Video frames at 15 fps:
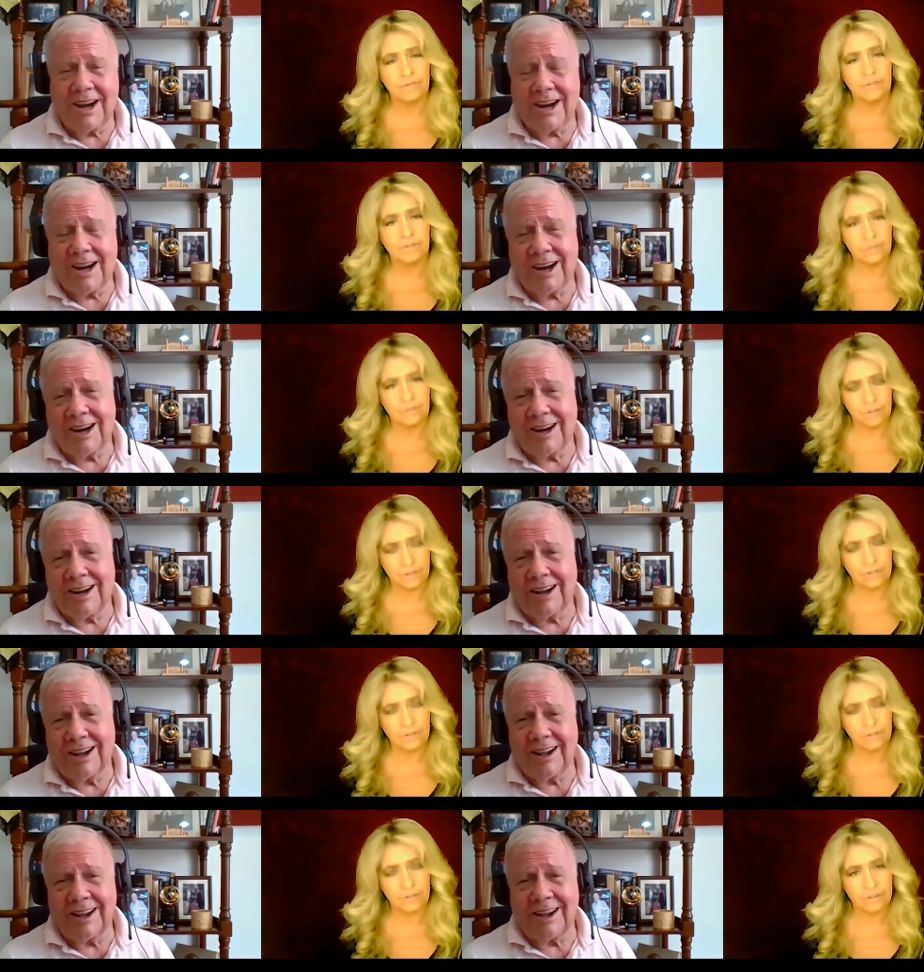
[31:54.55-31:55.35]

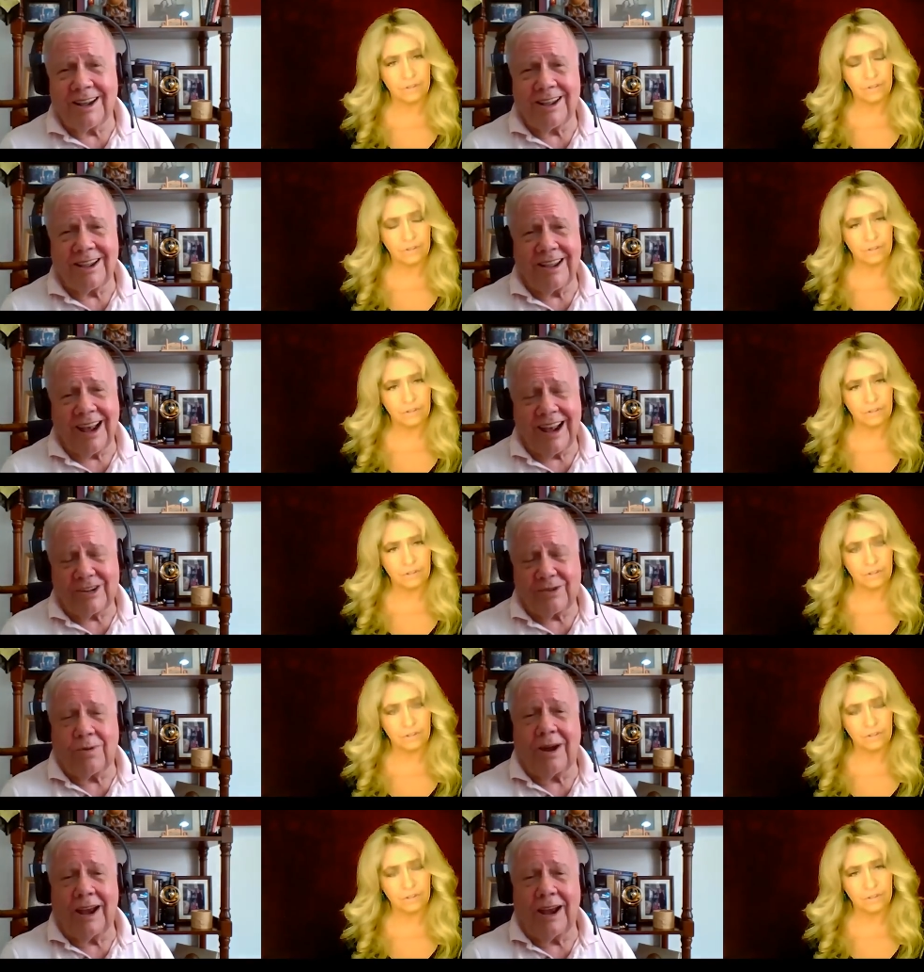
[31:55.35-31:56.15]
Speaker 1: Uh,
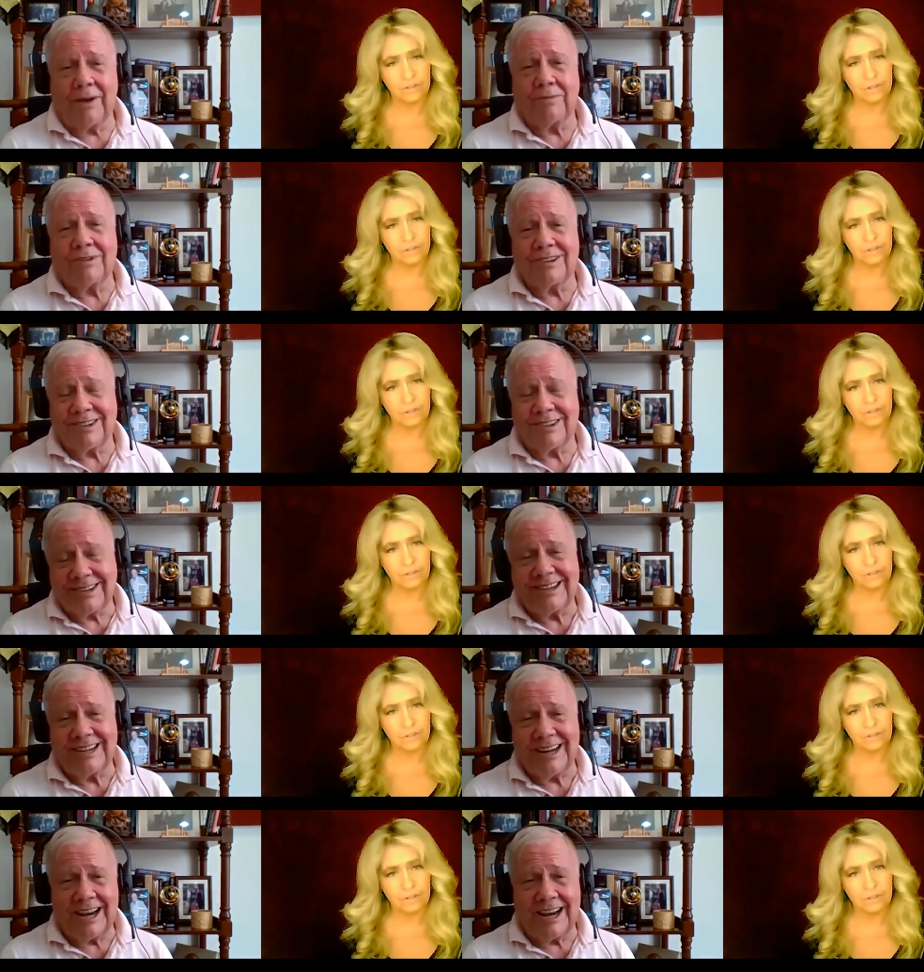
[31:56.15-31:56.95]
that's why I would
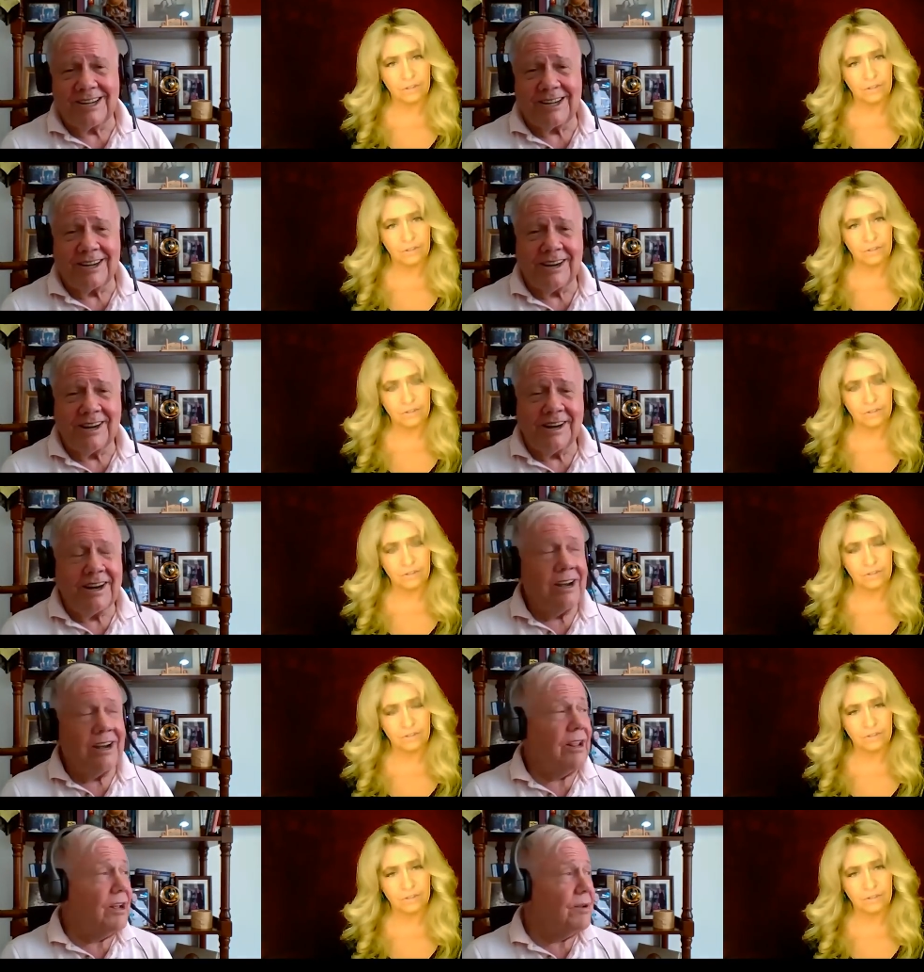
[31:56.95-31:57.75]
suggest
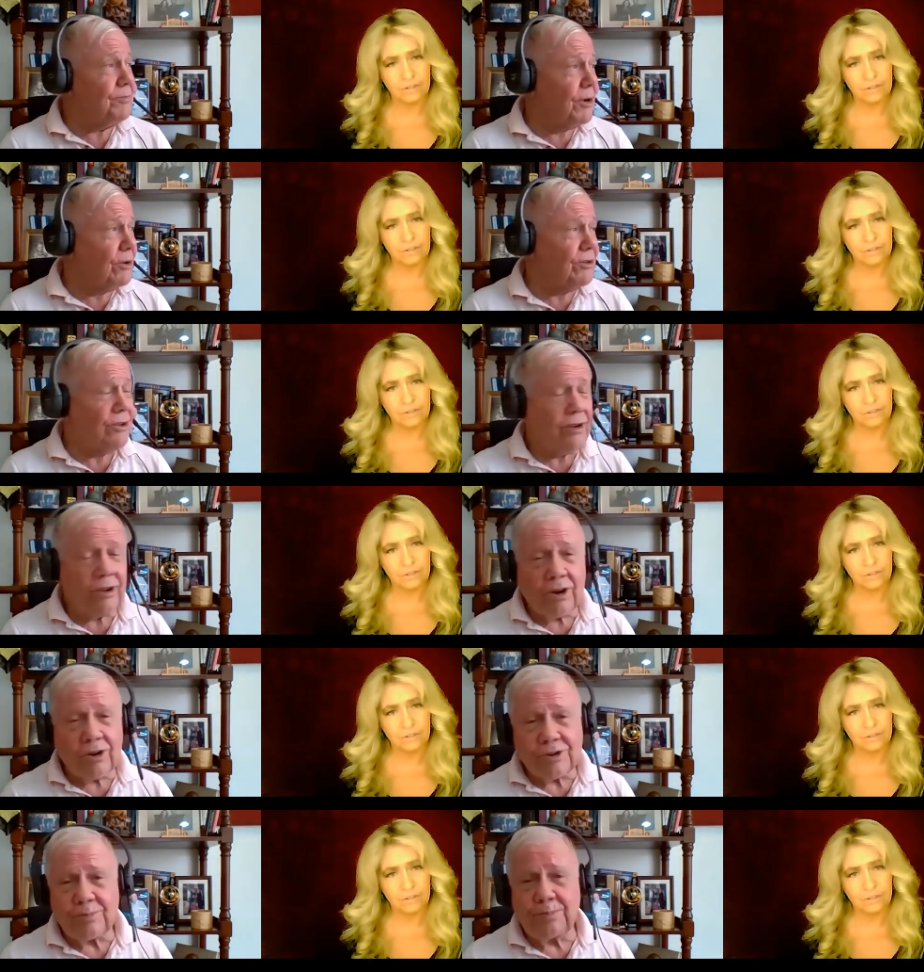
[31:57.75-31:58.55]
that most of
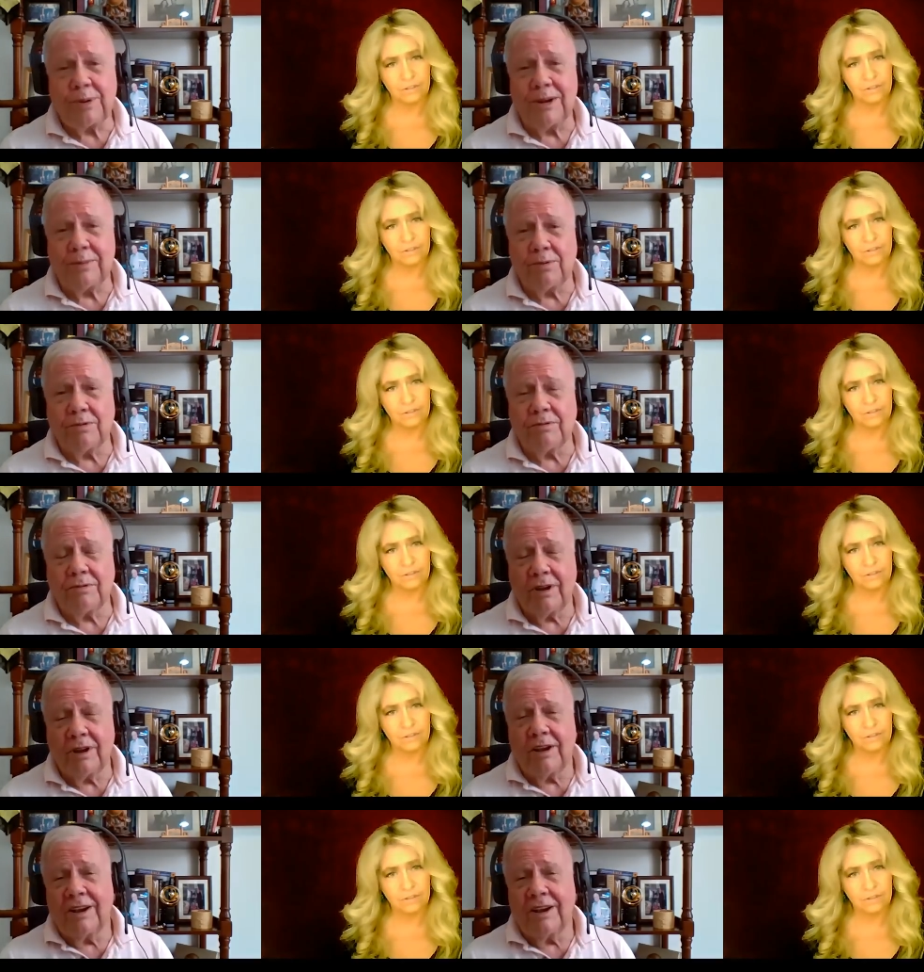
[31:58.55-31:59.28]
those people